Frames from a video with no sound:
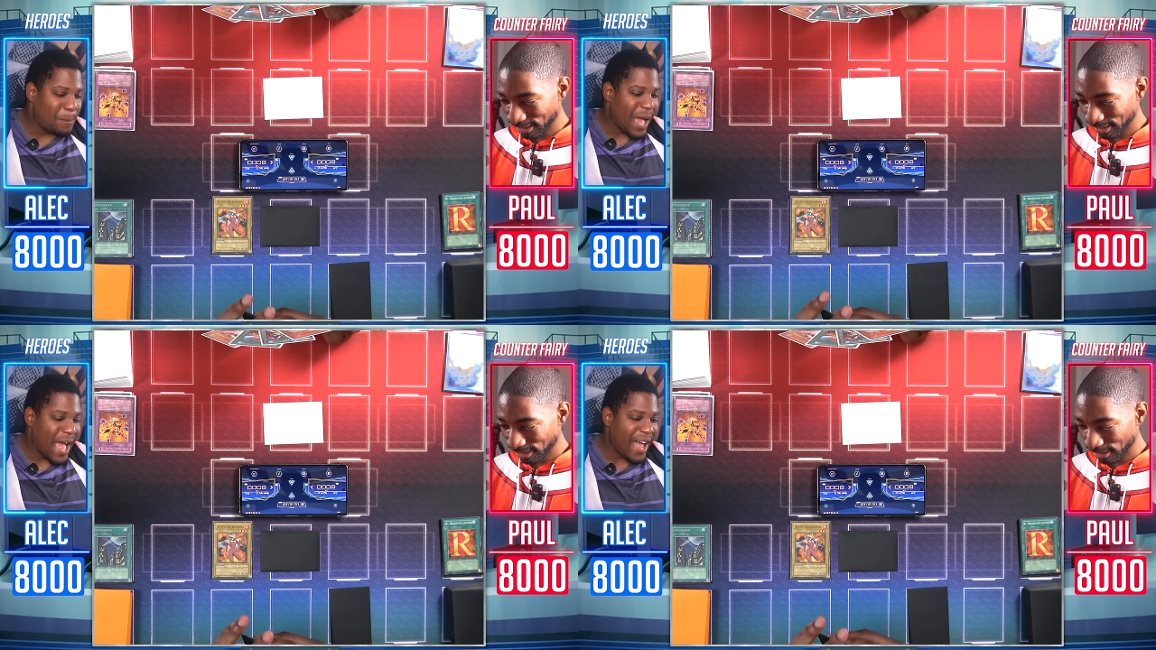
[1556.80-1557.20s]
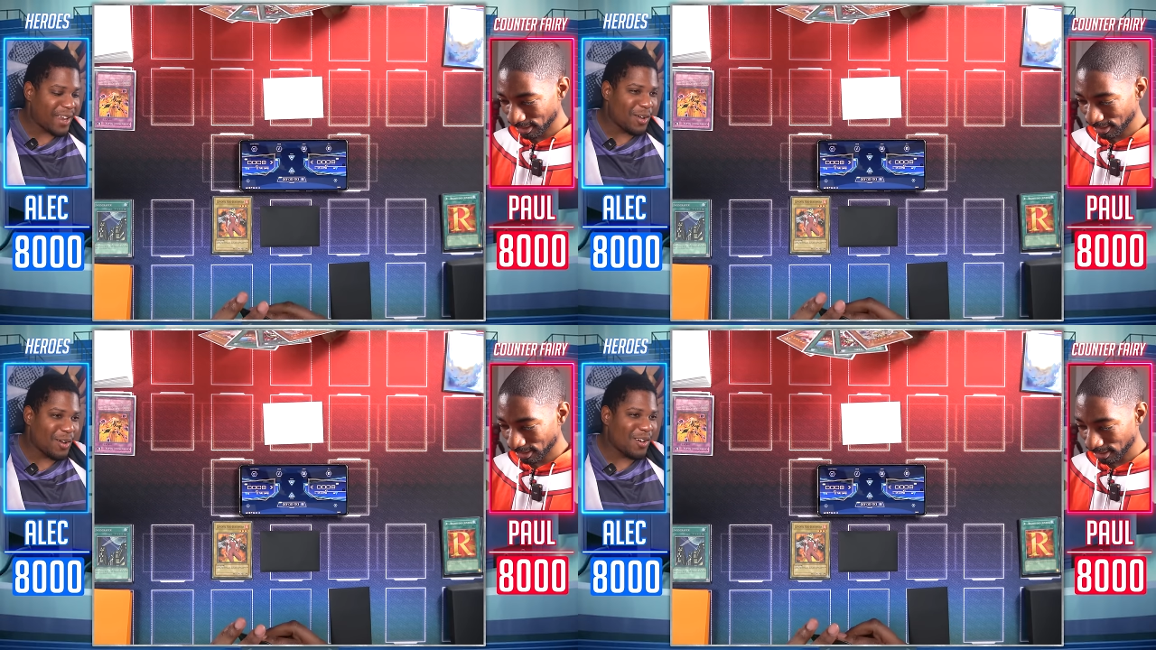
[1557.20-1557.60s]

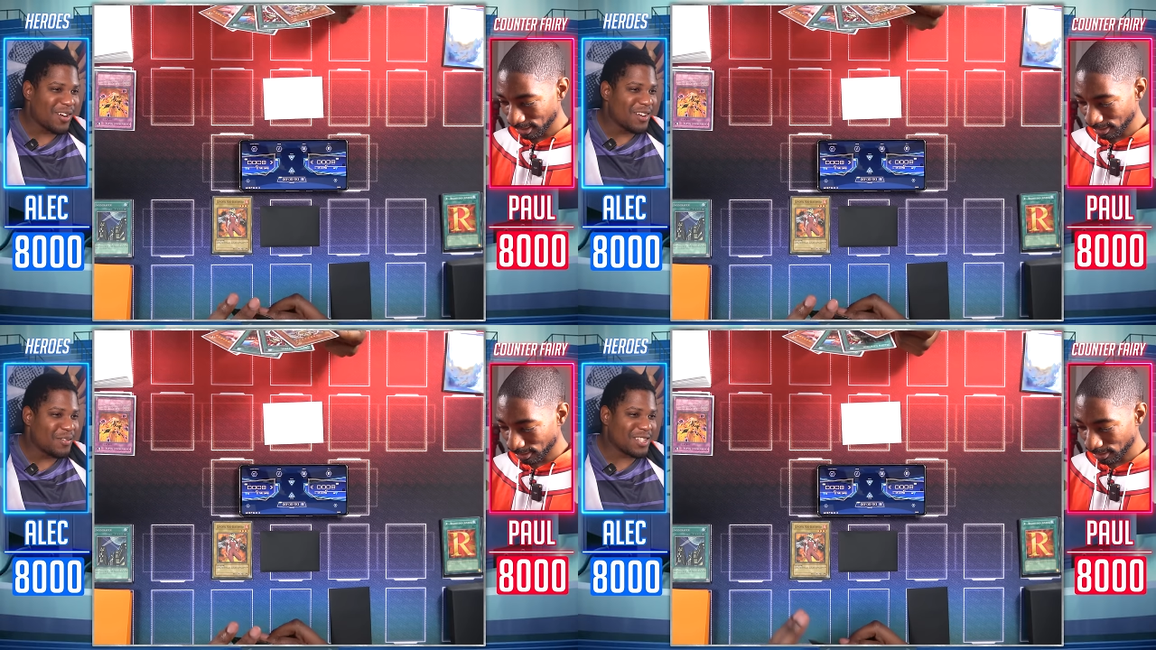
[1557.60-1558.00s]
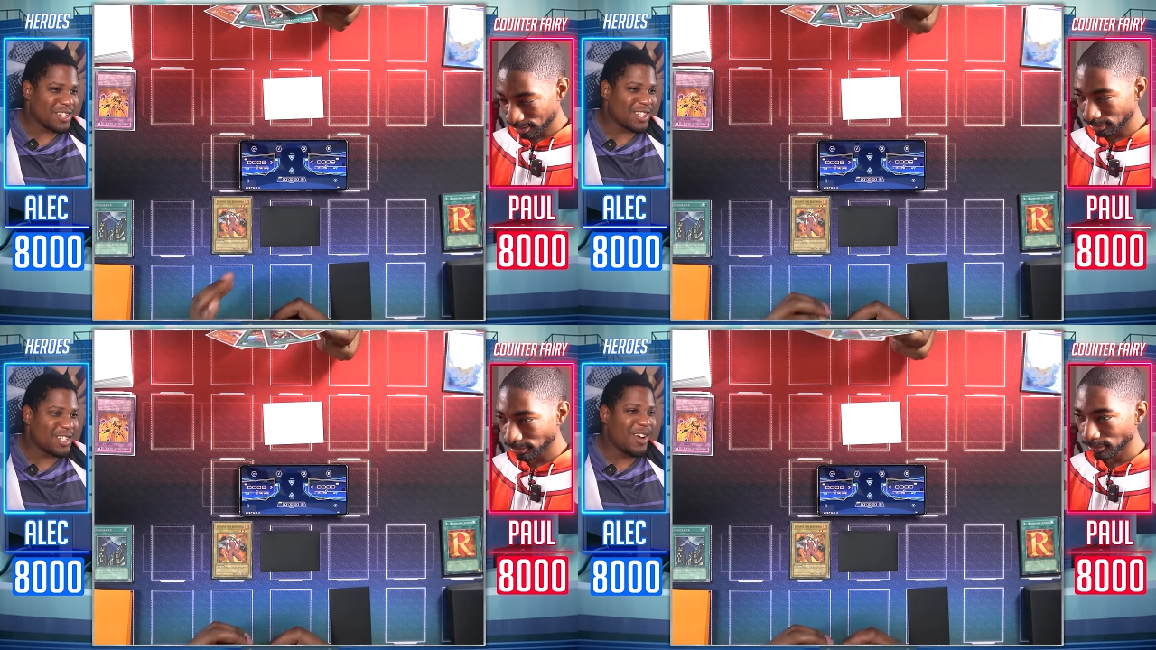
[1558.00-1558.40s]
Speaker 1: battle, which is
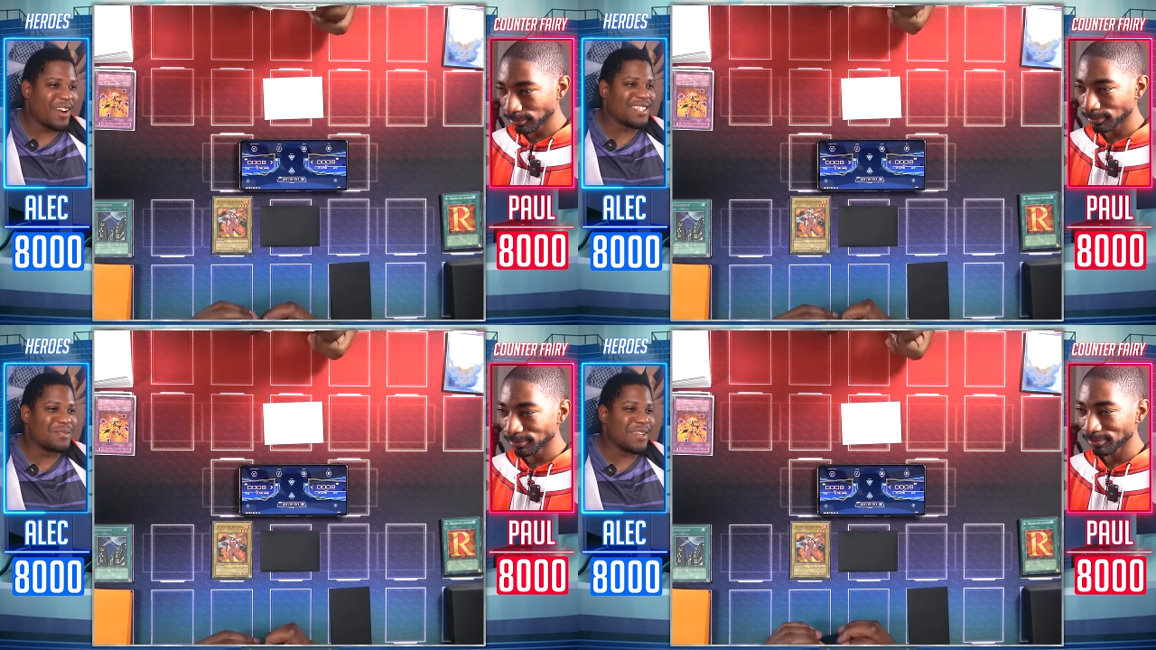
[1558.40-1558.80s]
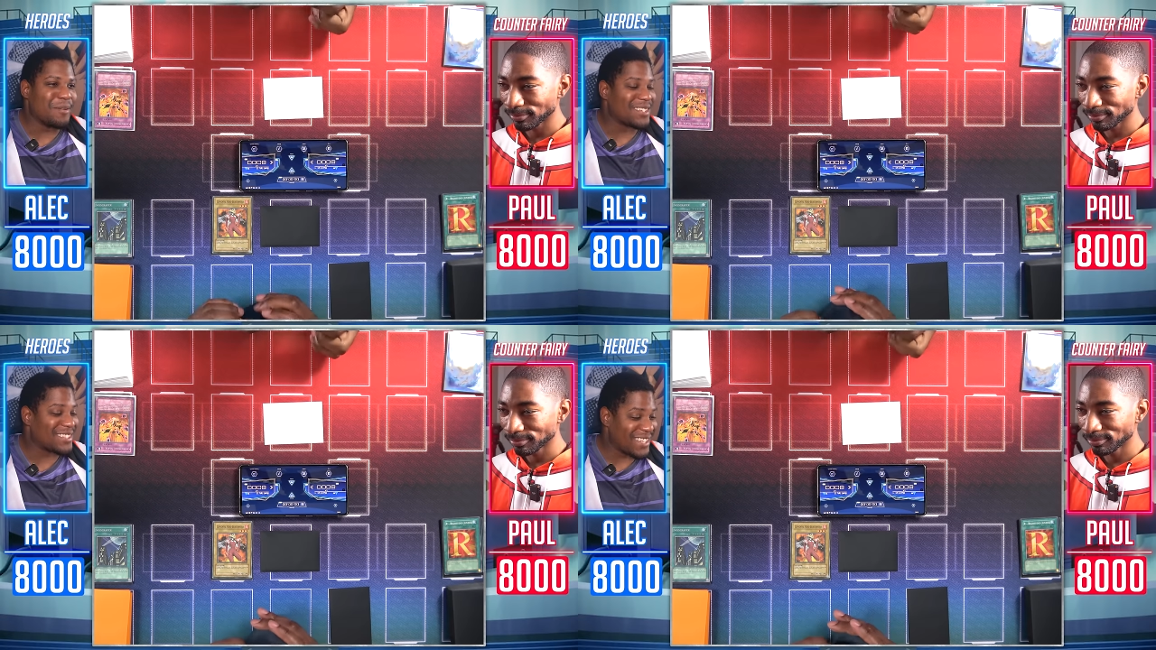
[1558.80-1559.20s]
surely to be a
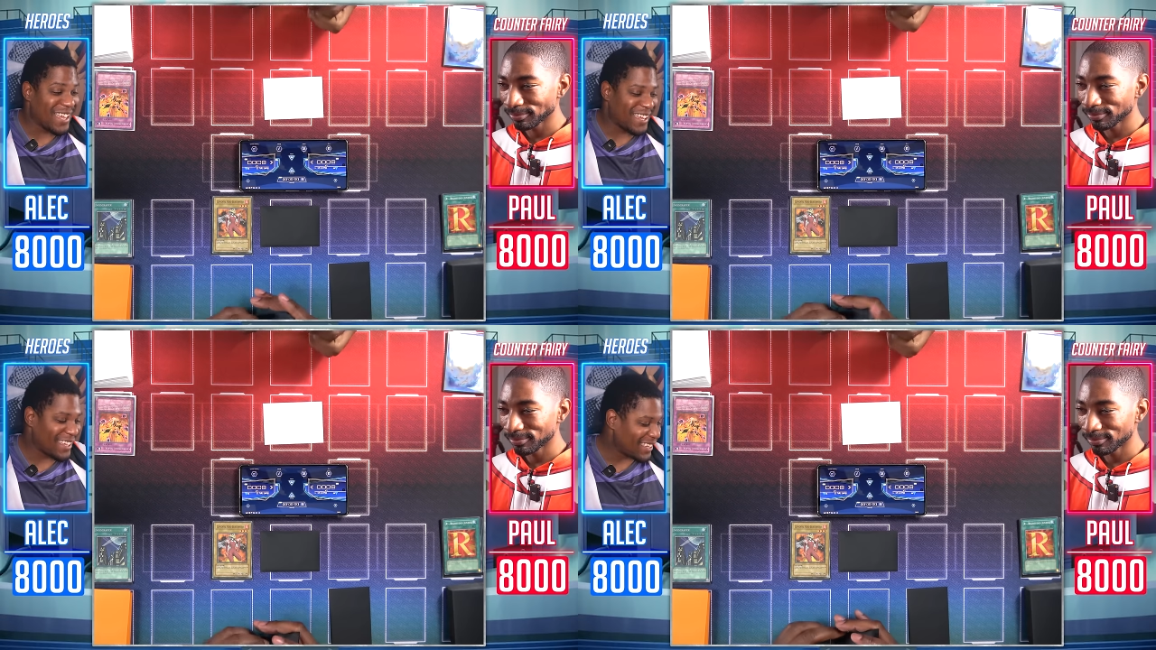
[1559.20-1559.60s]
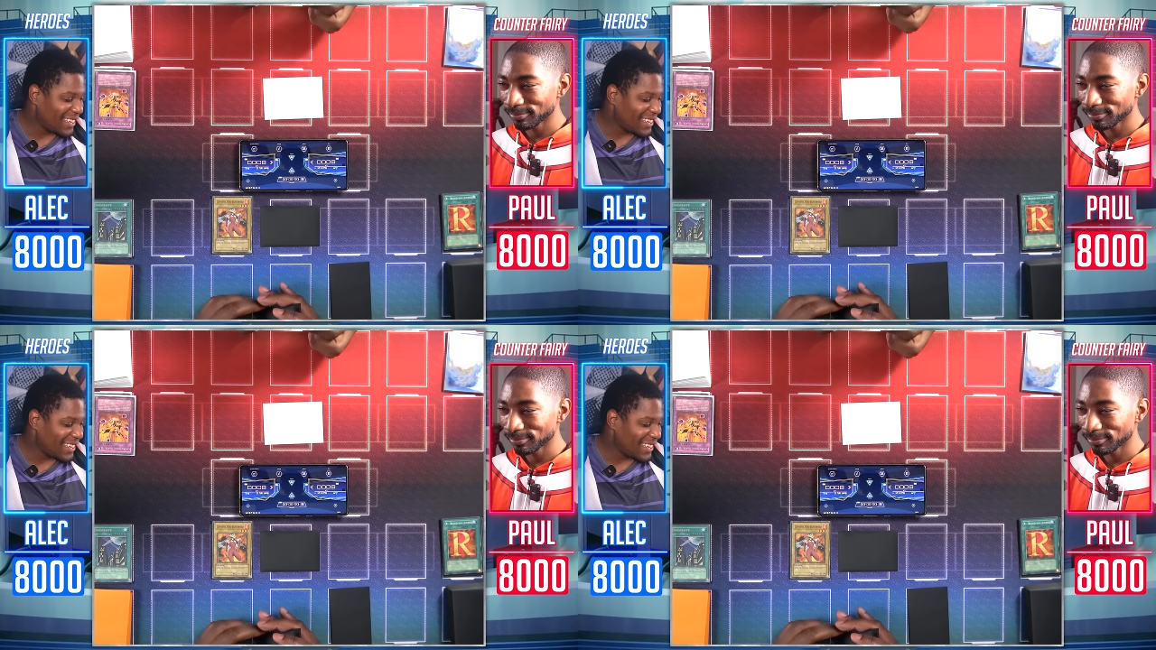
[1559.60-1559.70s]
mistake.